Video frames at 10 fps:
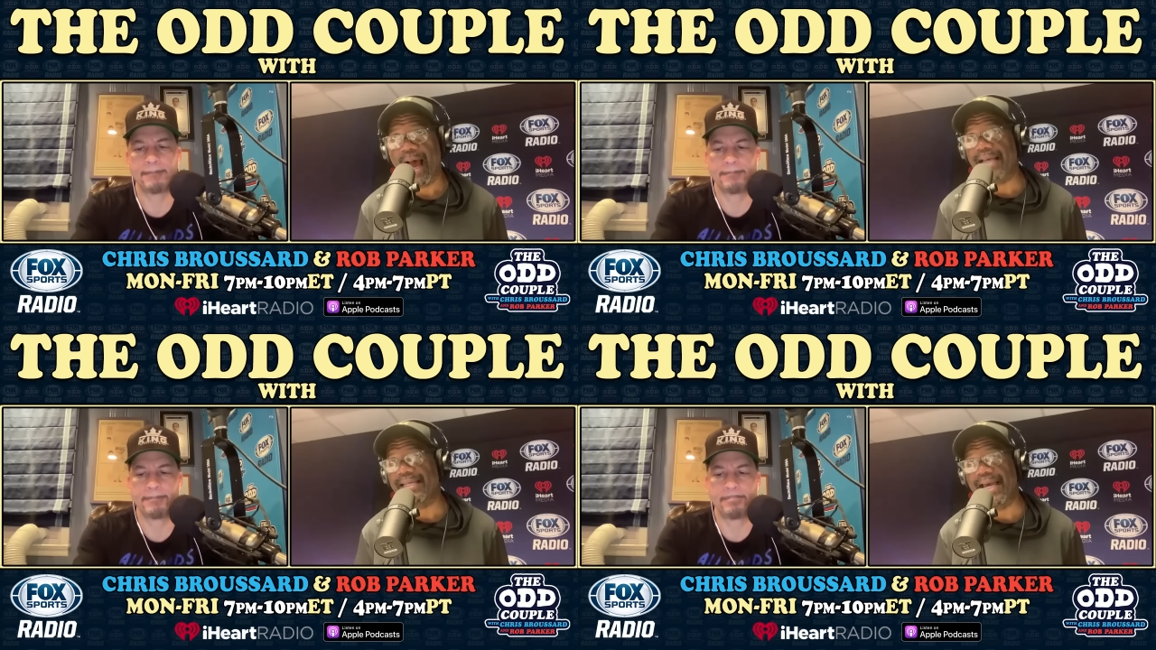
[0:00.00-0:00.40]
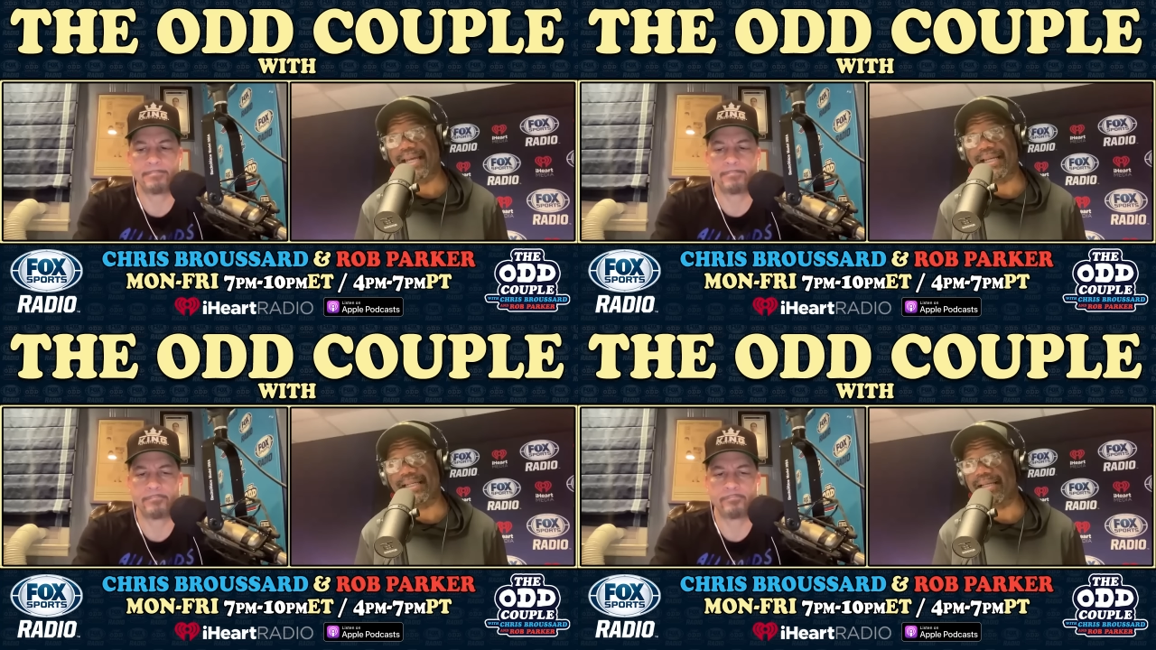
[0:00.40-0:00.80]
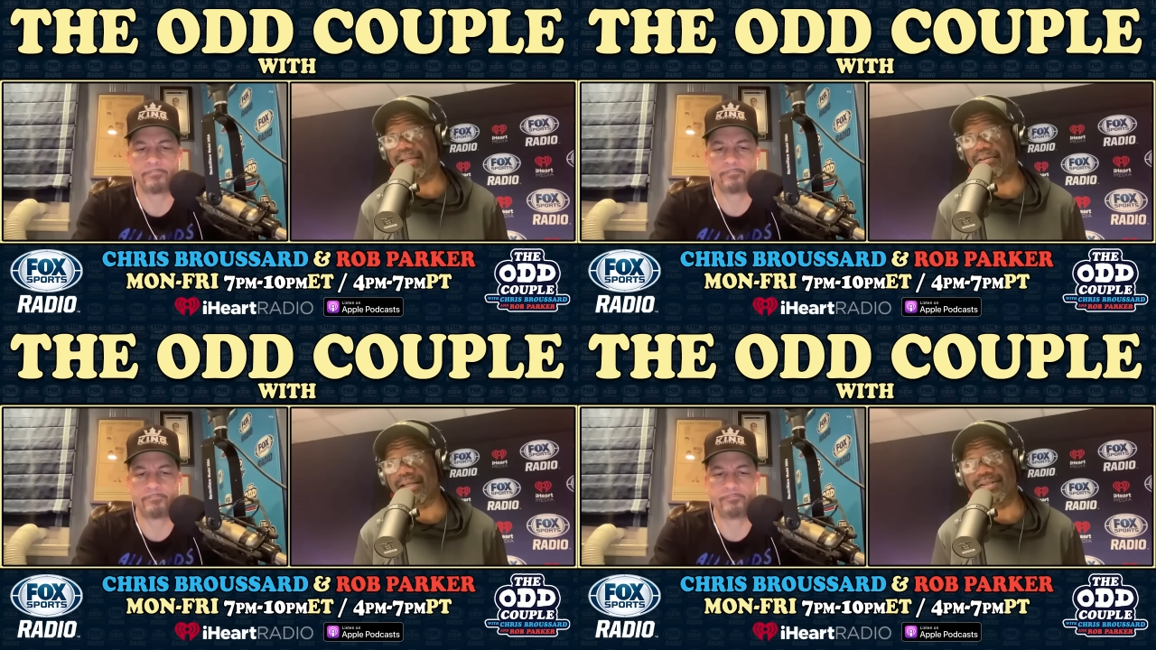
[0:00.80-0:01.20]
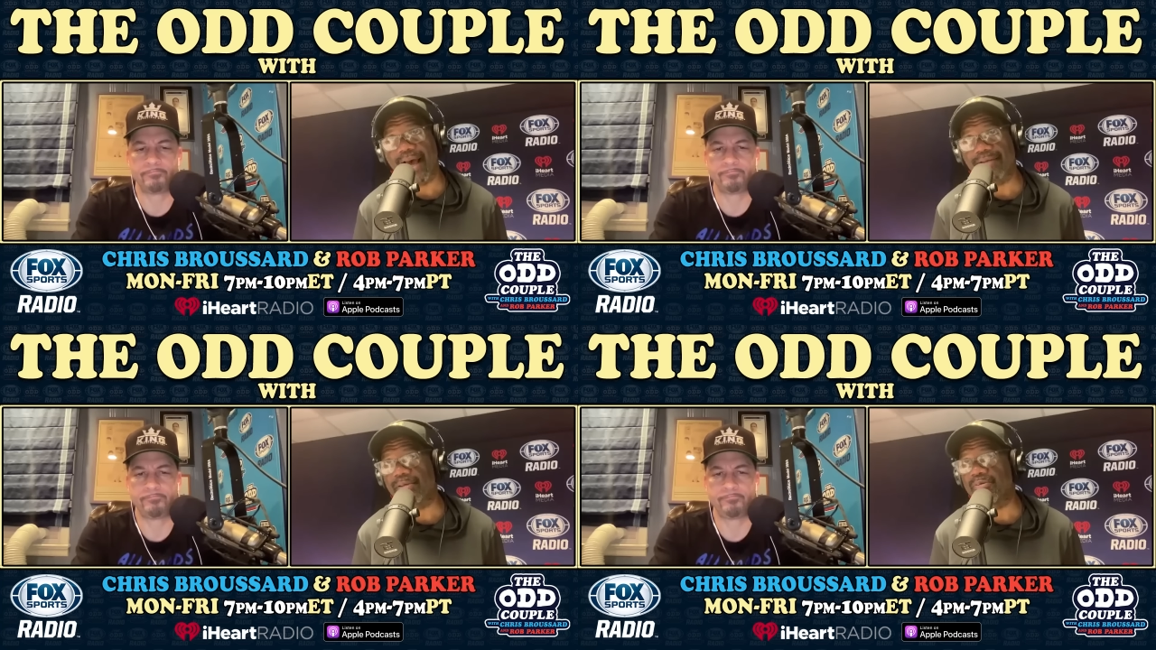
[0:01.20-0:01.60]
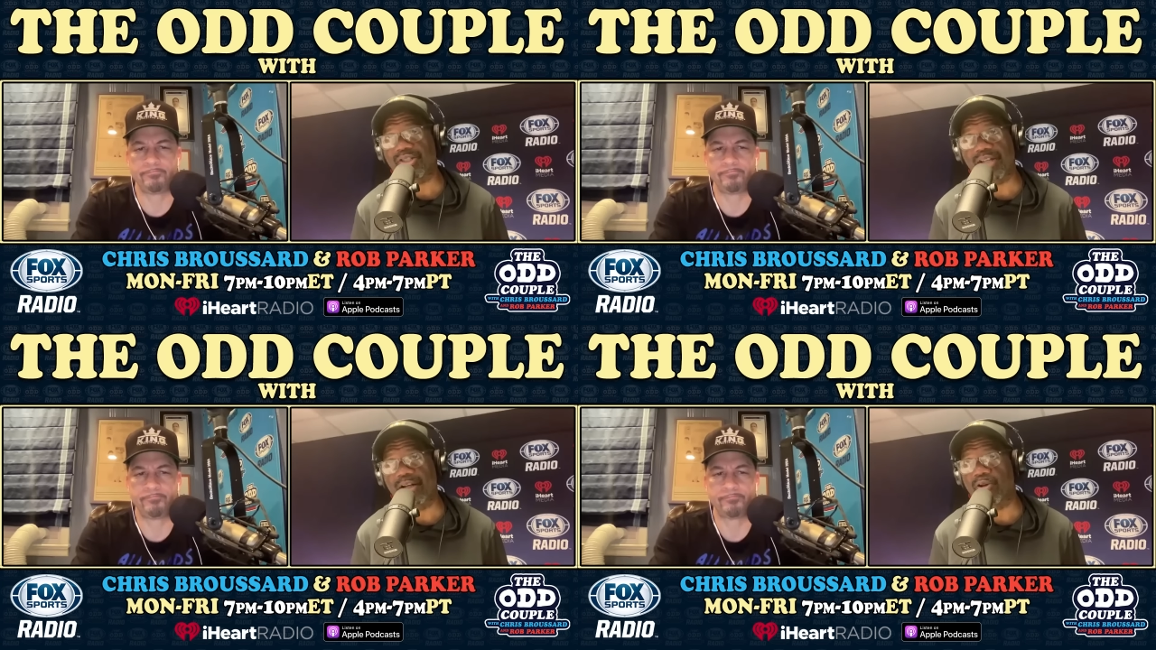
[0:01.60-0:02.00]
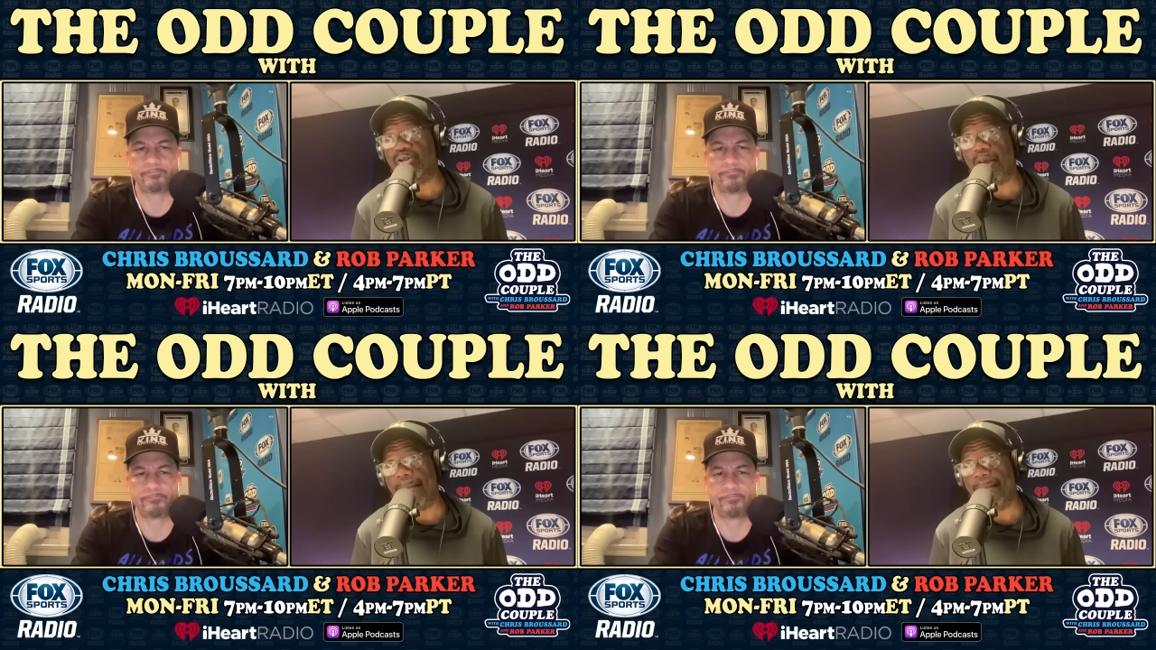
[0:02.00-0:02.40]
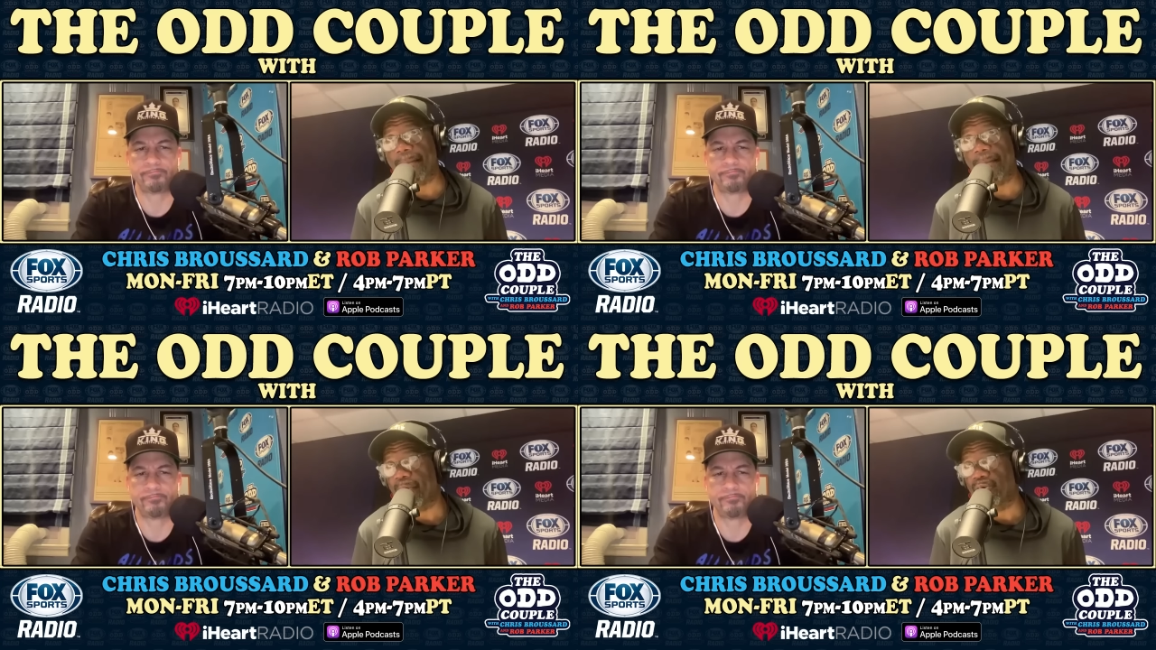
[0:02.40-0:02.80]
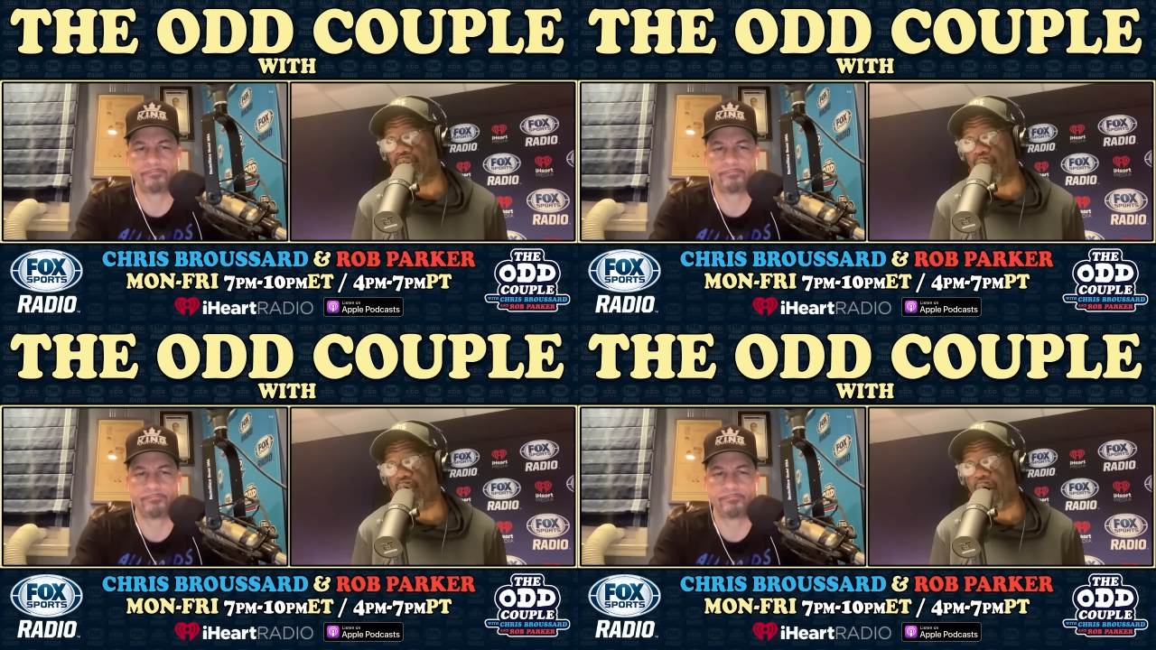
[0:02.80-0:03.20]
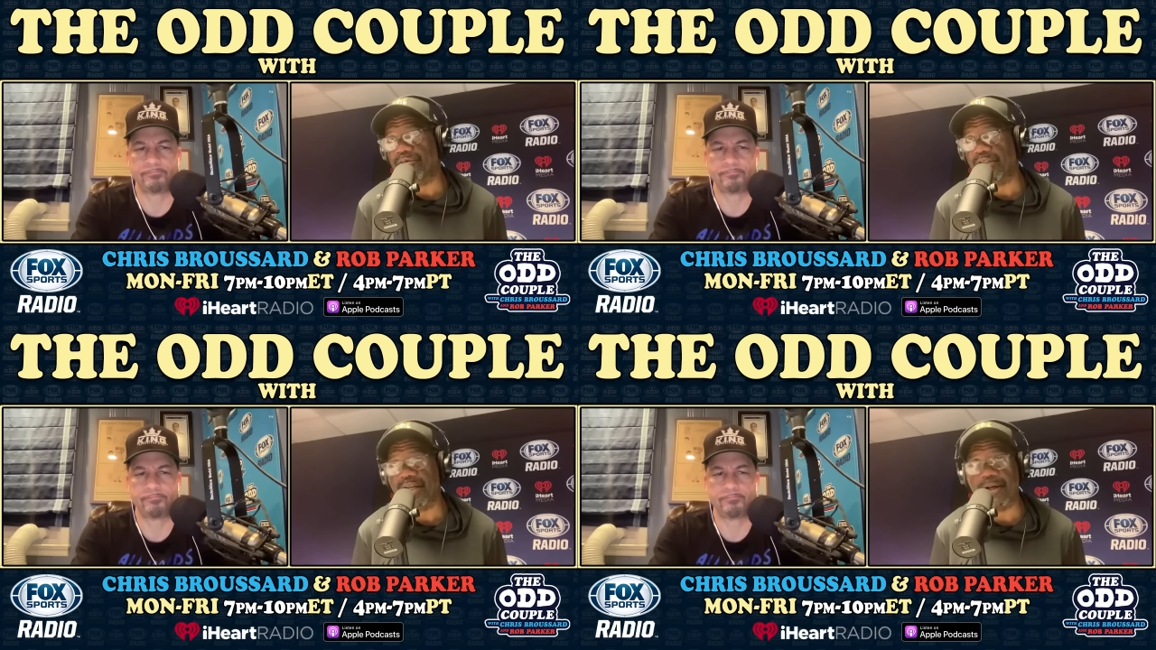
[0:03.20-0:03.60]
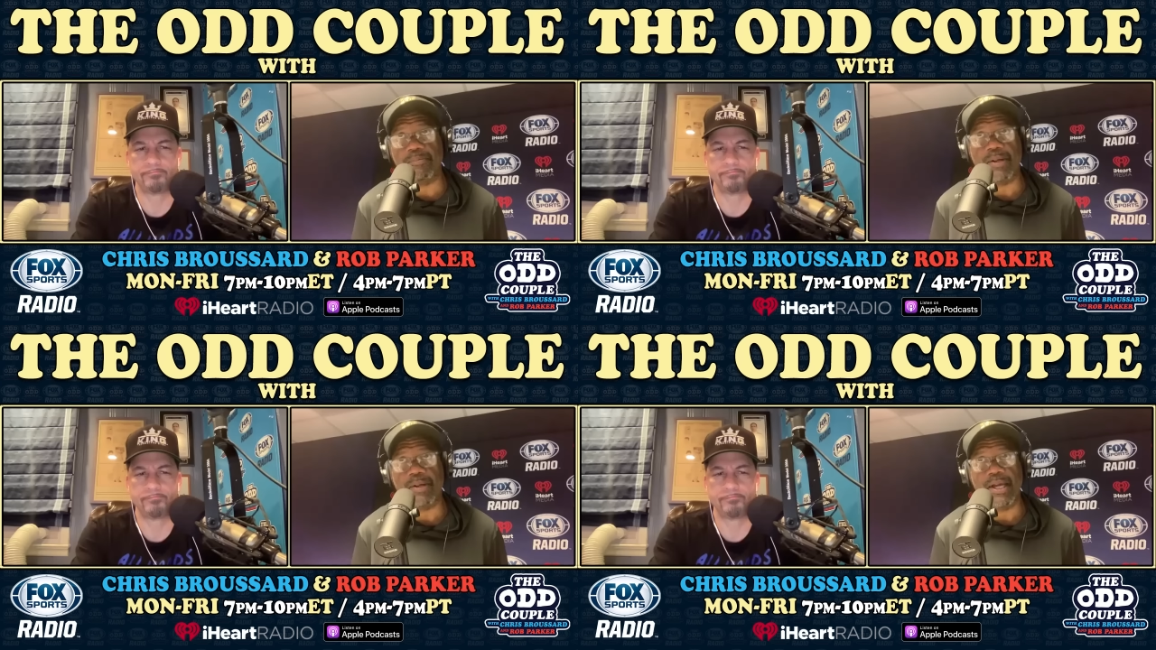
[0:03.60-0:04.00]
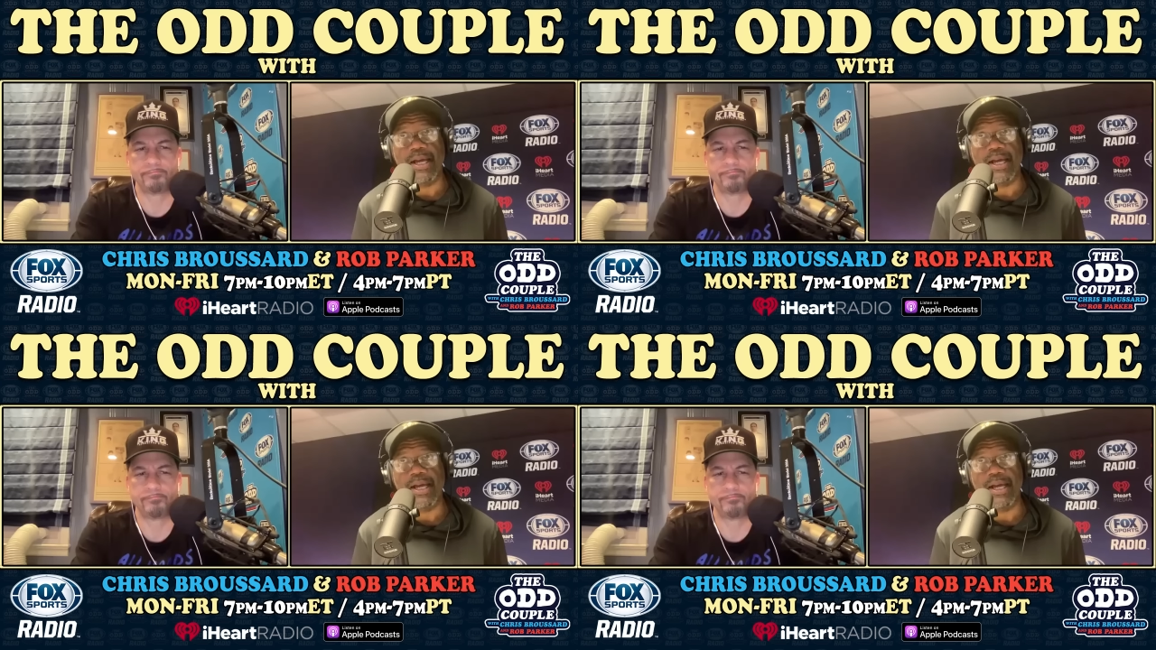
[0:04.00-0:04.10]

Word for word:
Speaker 1: I get it. He's had some stinkers that make people turn off to him.